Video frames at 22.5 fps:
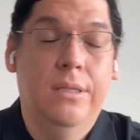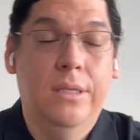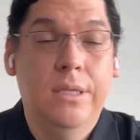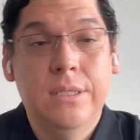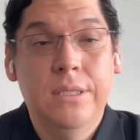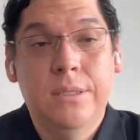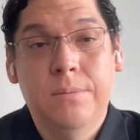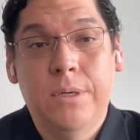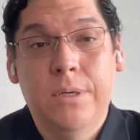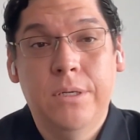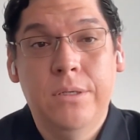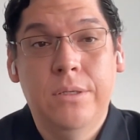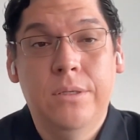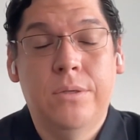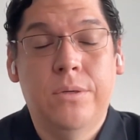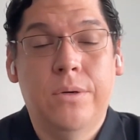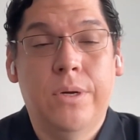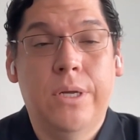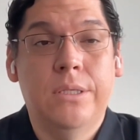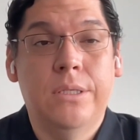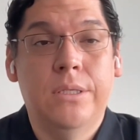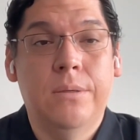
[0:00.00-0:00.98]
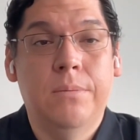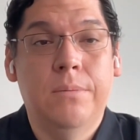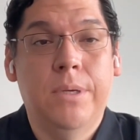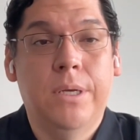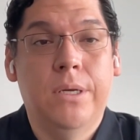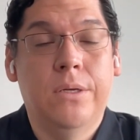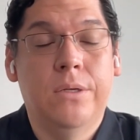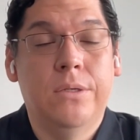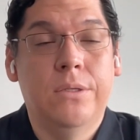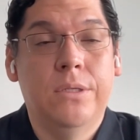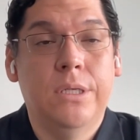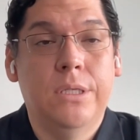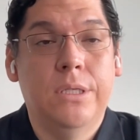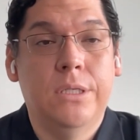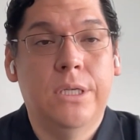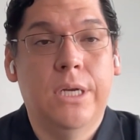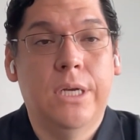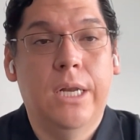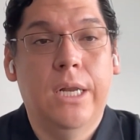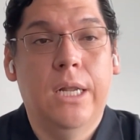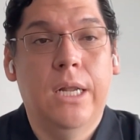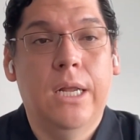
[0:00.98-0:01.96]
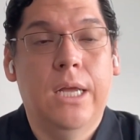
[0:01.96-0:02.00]
This is very interesting because each
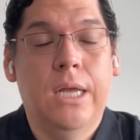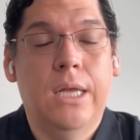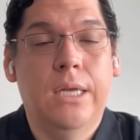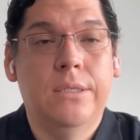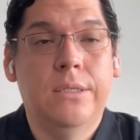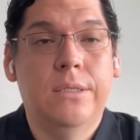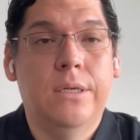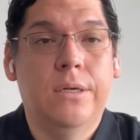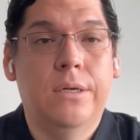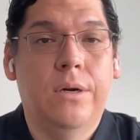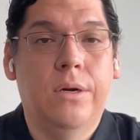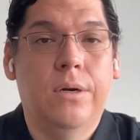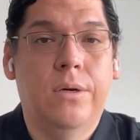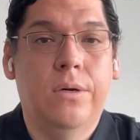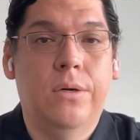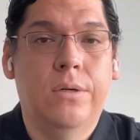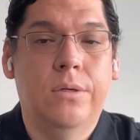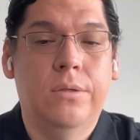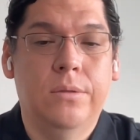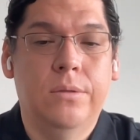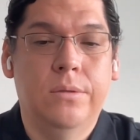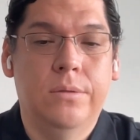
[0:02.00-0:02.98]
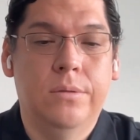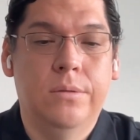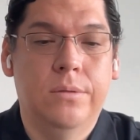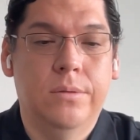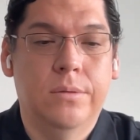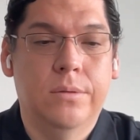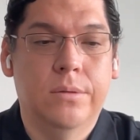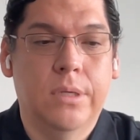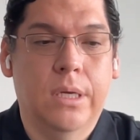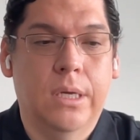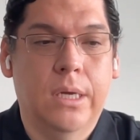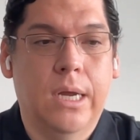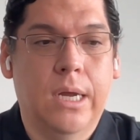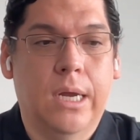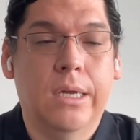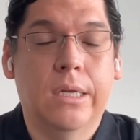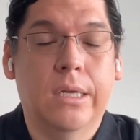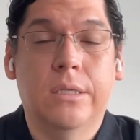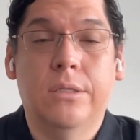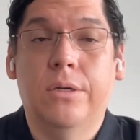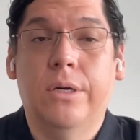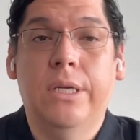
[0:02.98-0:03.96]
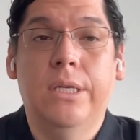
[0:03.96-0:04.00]
channel has their own
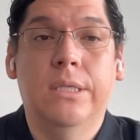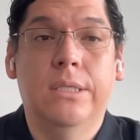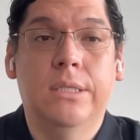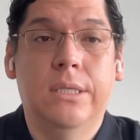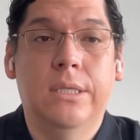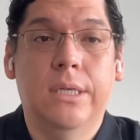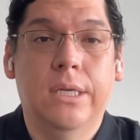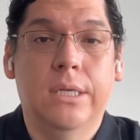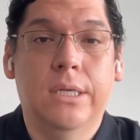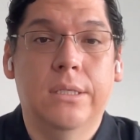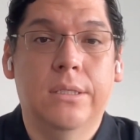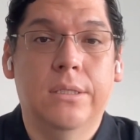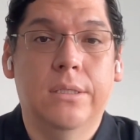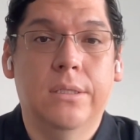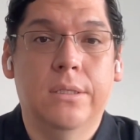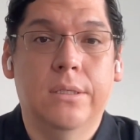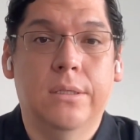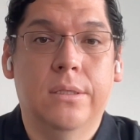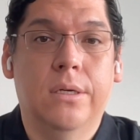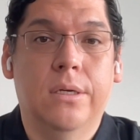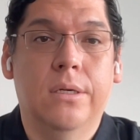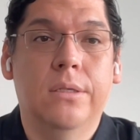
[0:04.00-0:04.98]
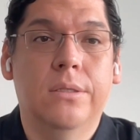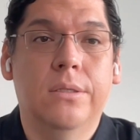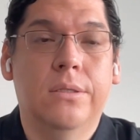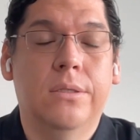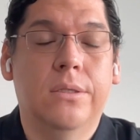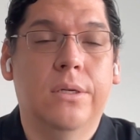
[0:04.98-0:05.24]
characteristics, no?